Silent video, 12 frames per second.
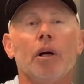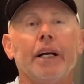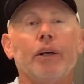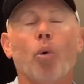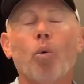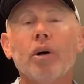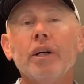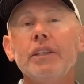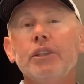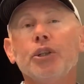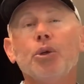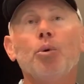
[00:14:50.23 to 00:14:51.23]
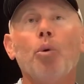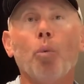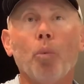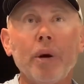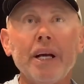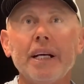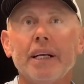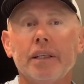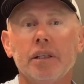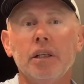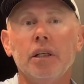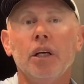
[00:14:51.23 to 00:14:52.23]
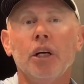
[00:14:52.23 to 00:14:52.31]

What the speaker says: In order to win,